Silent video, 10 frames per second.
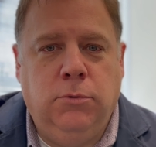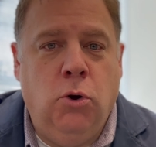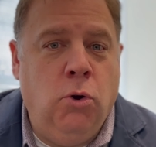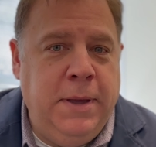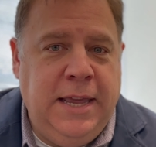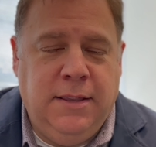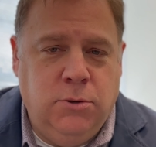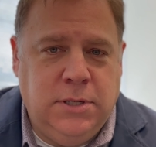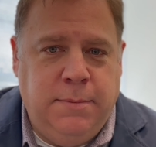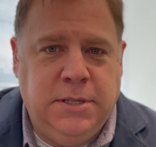Google Meet,
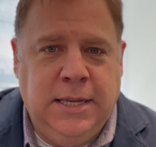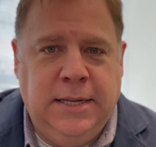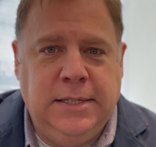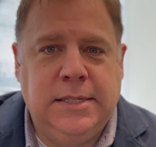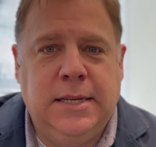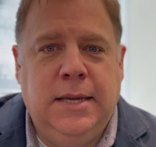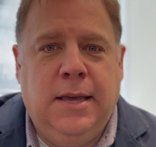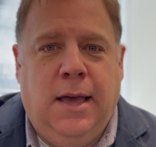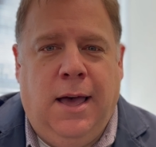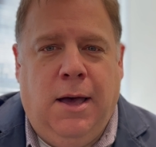those types of things,
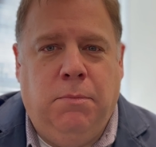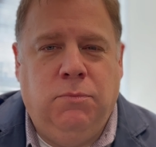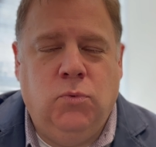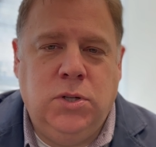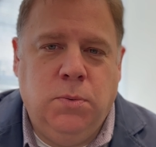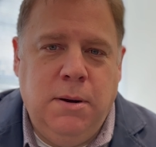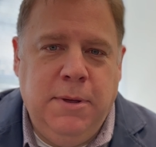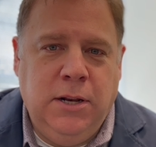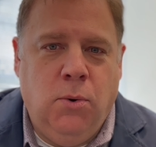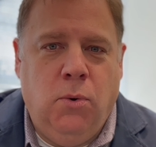which would
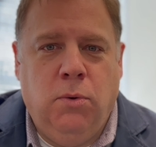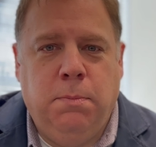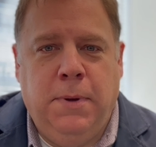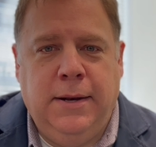have been cool.